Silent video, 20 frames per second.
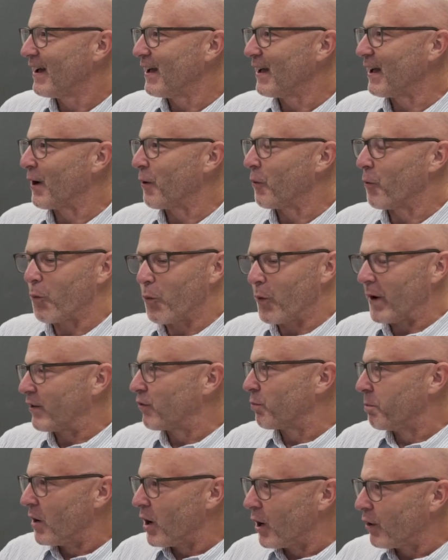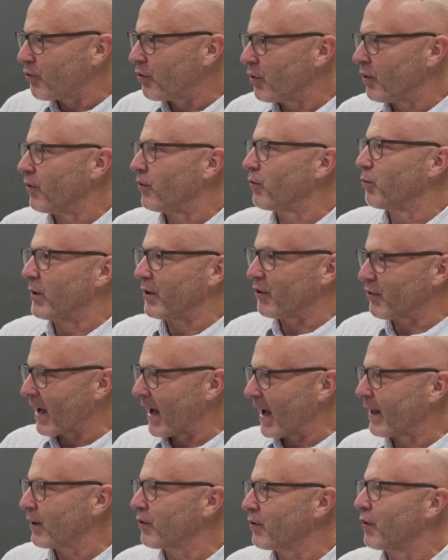Which merchants, which
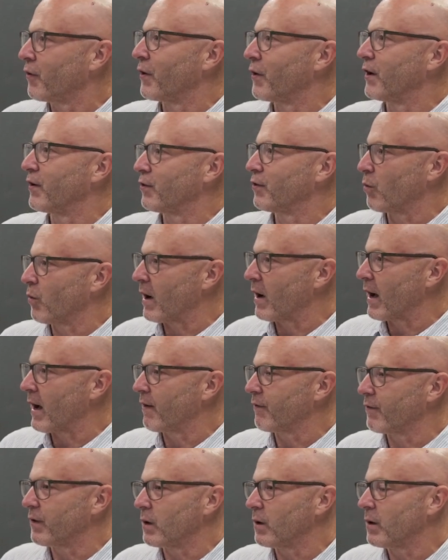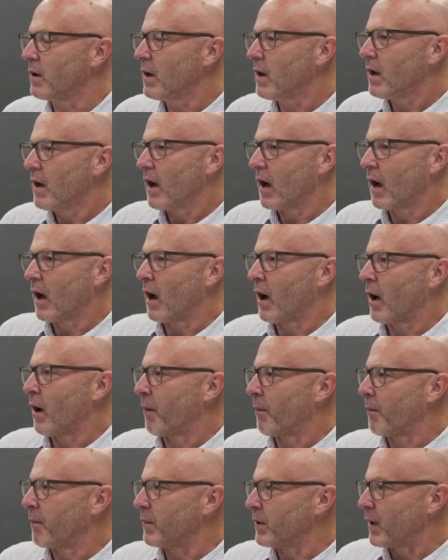categories, or what have you.
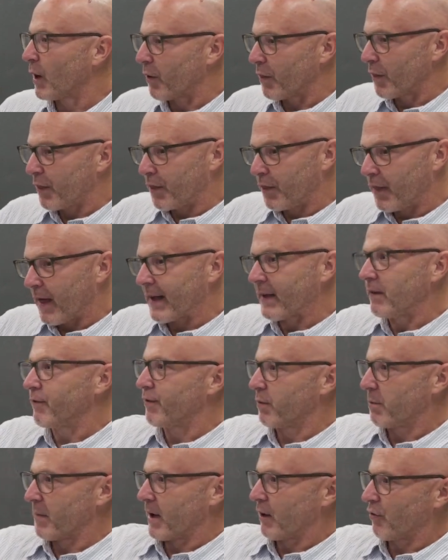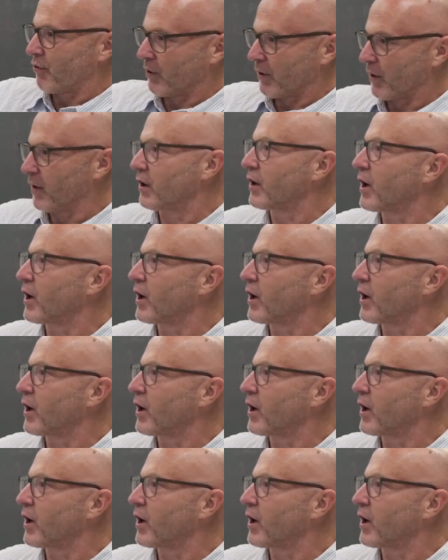That information can